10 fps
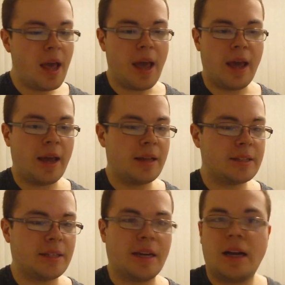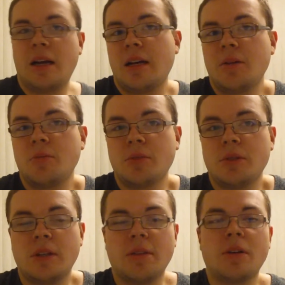And I
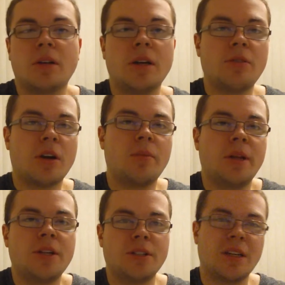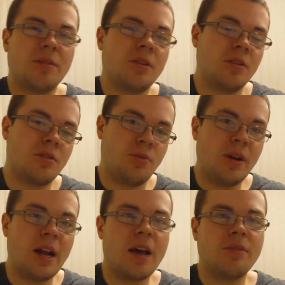would give it a light recommendation. I give it a
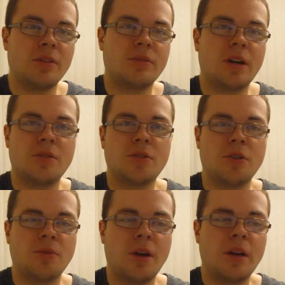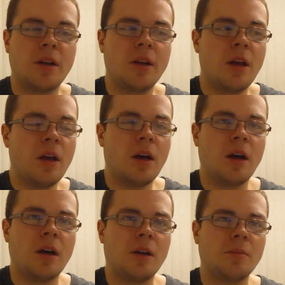3.5 out of 5-star rating.
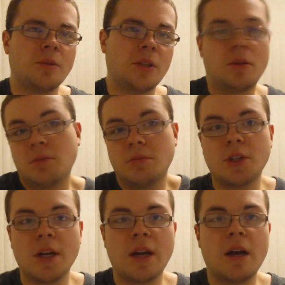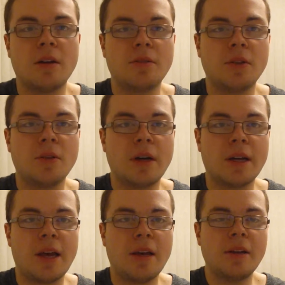So check it out if you
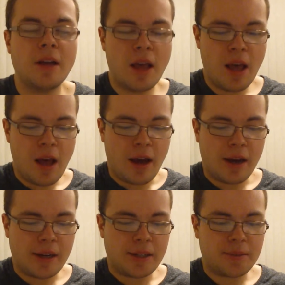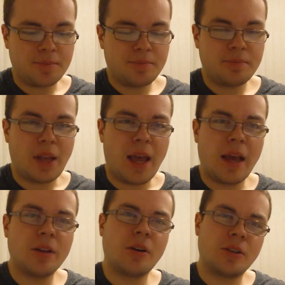can.
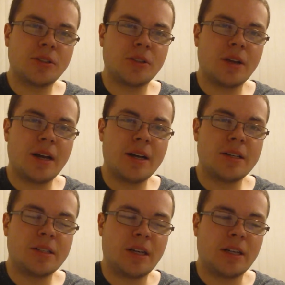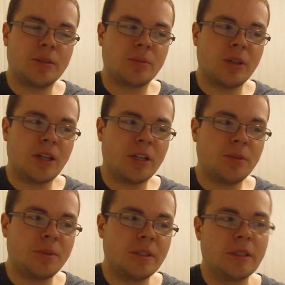And also, guys, I'll probably
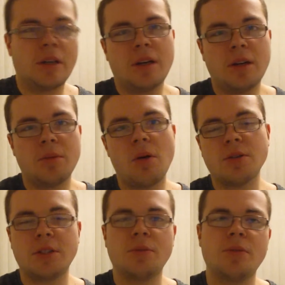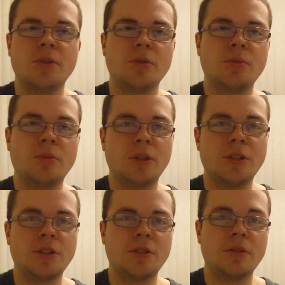be posting a review pretty
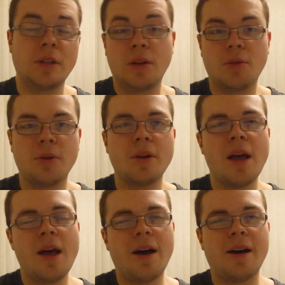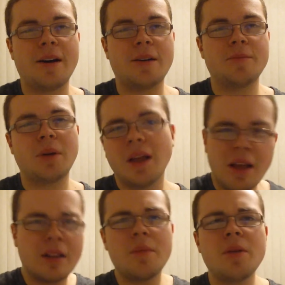soon, another one. But
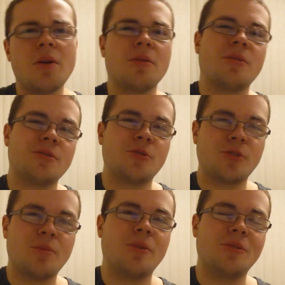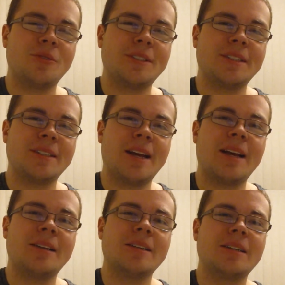let me know your thoughts on Trumbo if you've seen it.
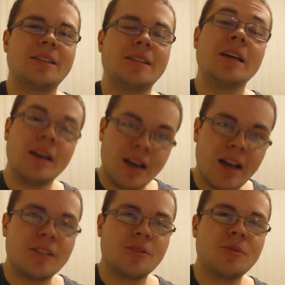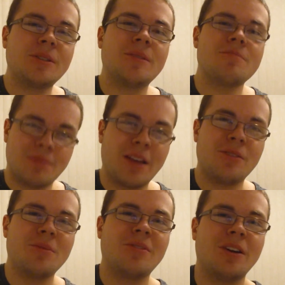And as always, thank
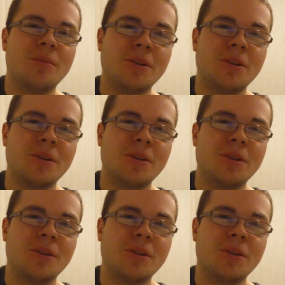you very